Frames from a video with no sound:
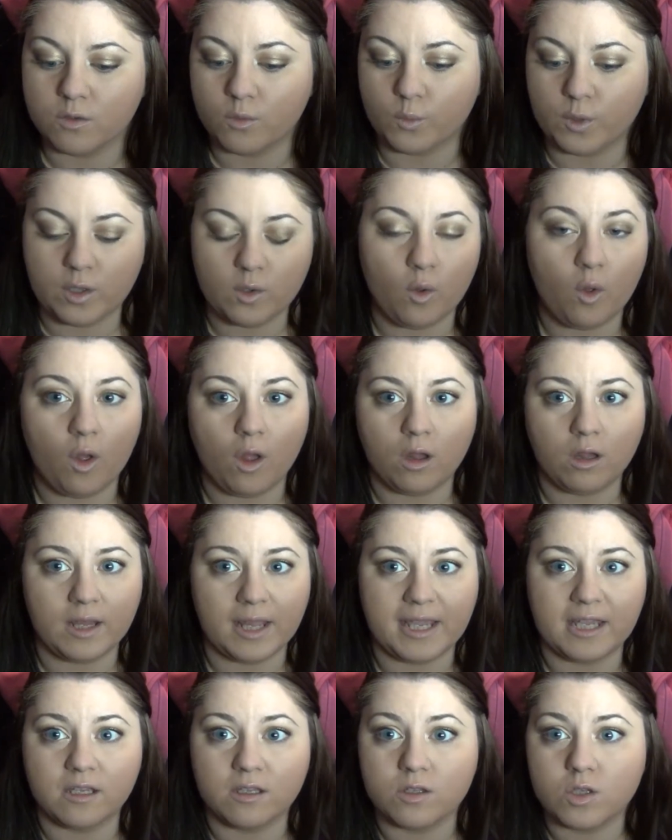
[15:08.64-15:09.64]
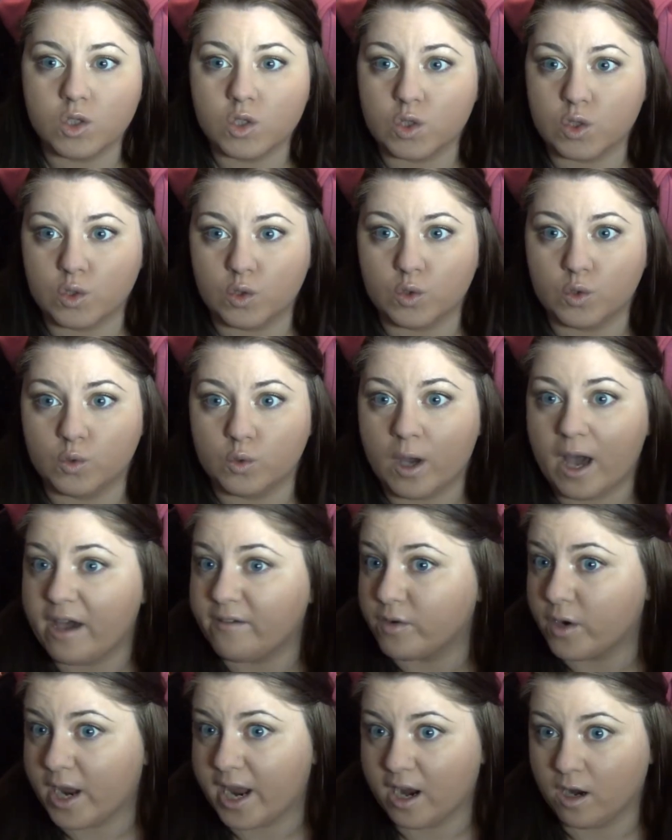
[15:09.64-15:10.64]
we all like to
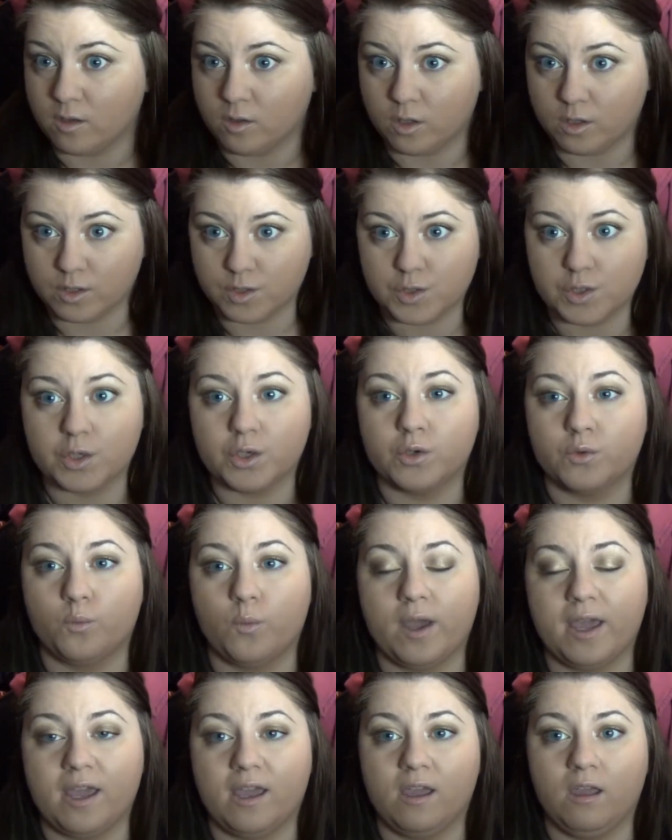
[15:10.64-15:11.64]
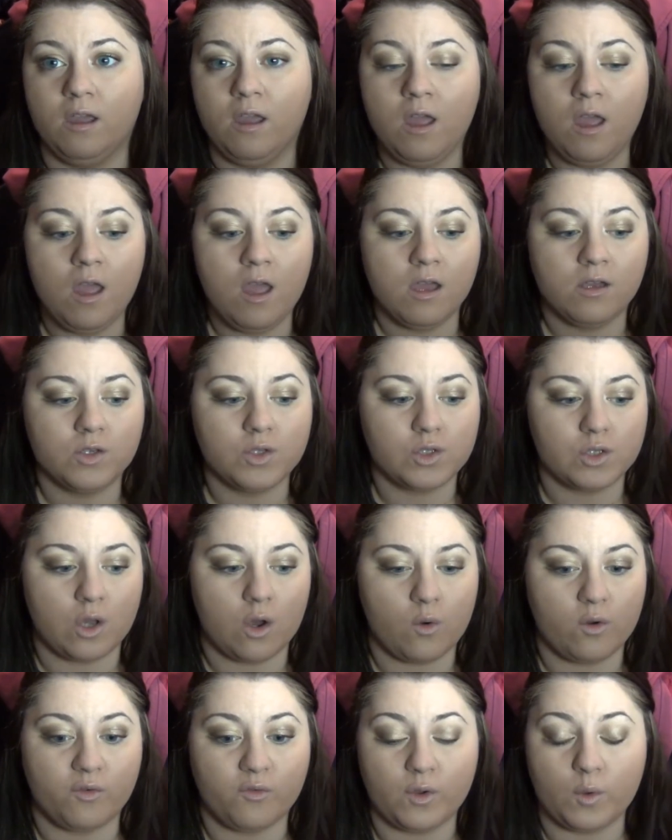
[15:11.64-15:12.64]
have our hair look a certain way,
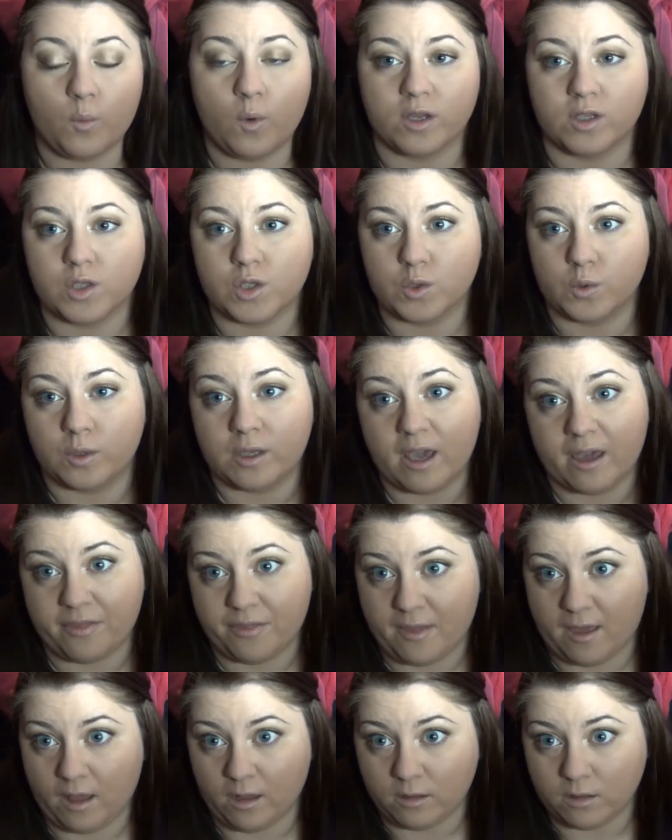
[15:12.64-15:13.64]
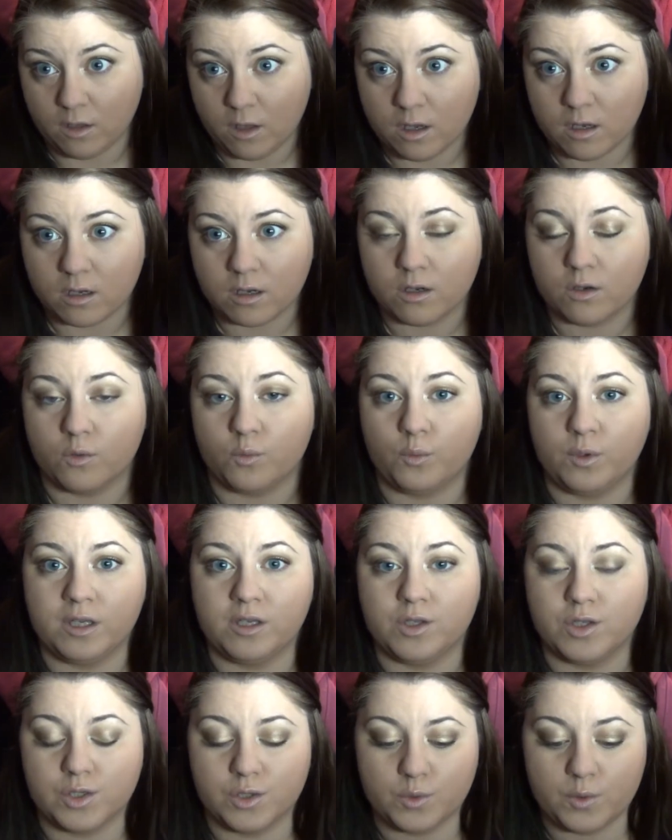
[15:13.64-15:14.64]
So if we want to get that look,
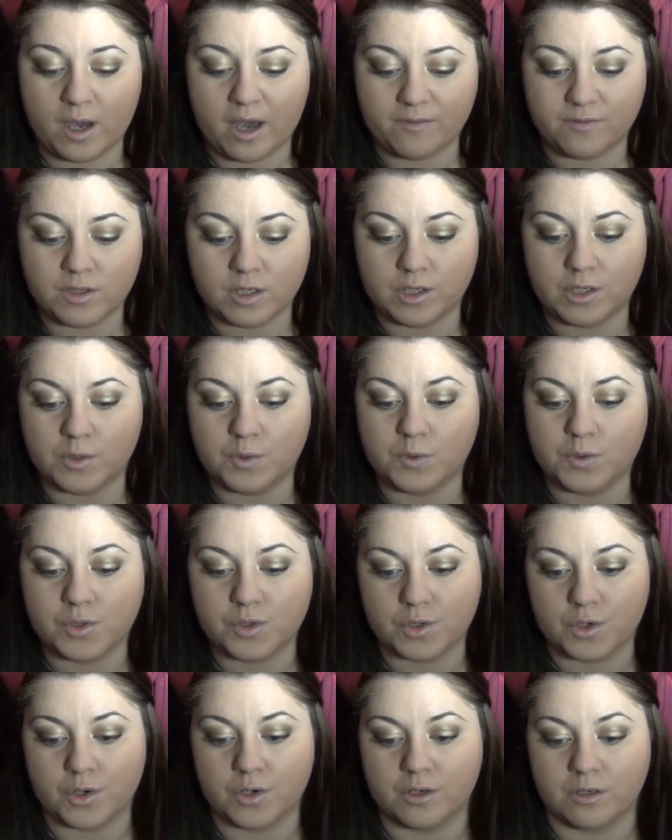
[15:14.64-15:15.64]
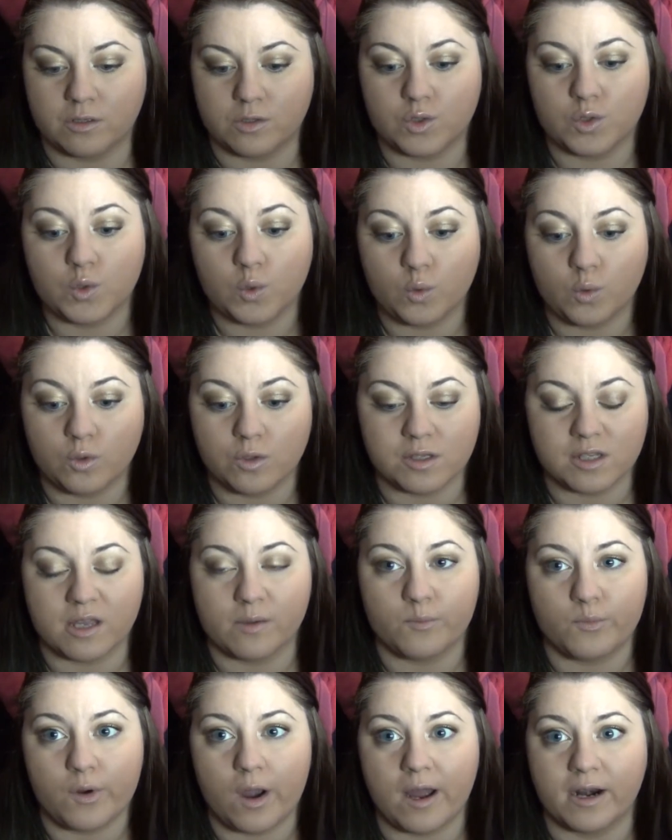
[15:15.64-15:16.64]
we do have to use certain tools
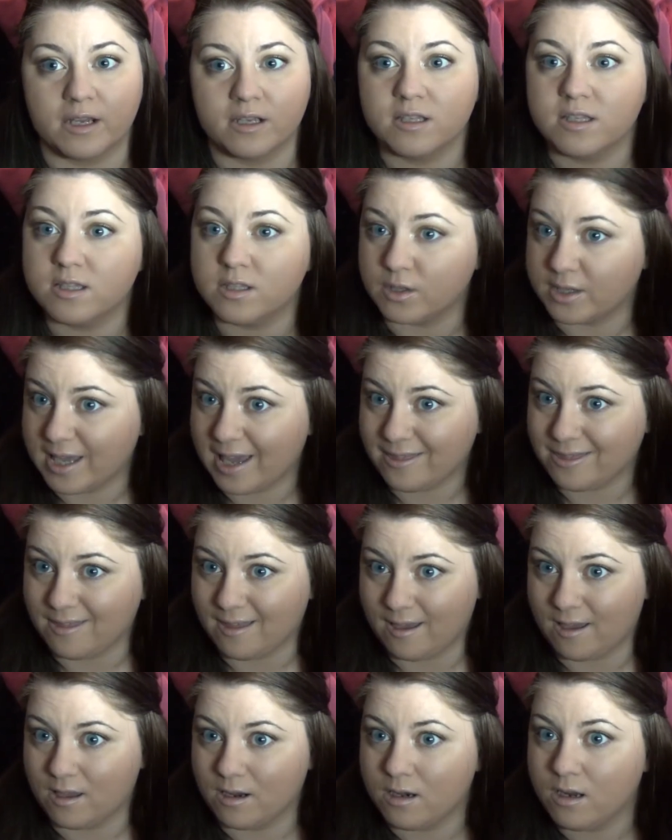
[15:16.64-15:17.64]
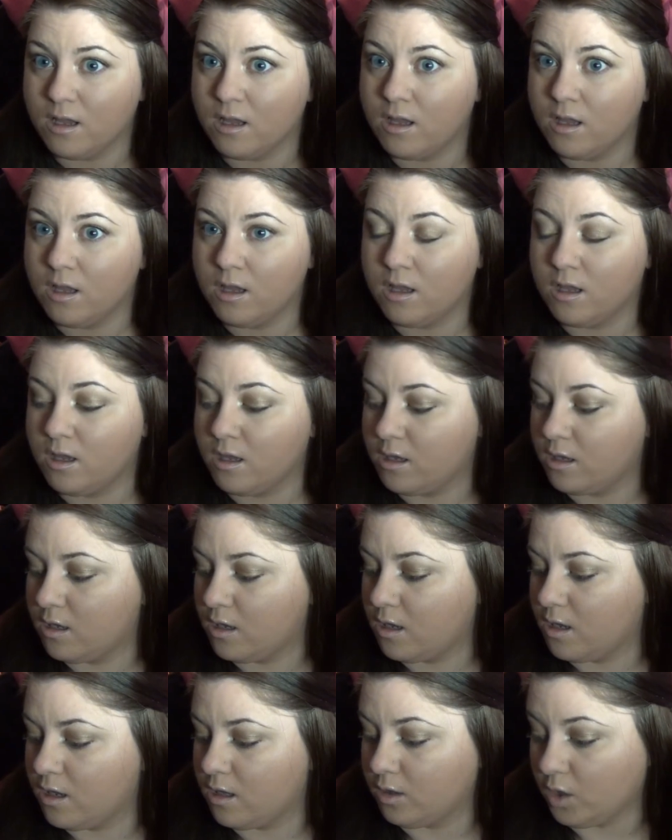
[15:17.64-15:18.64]
and products to get that
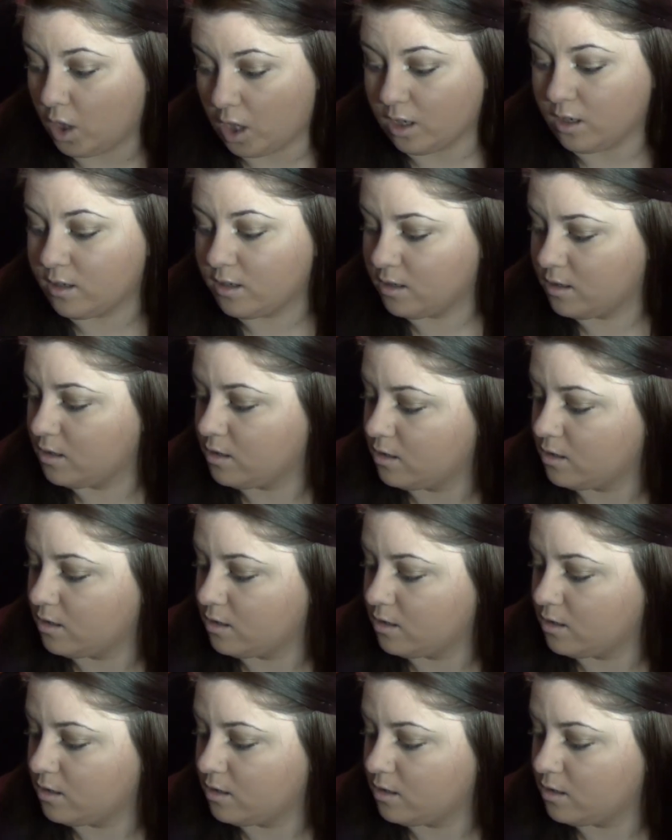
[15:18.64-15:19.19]
look.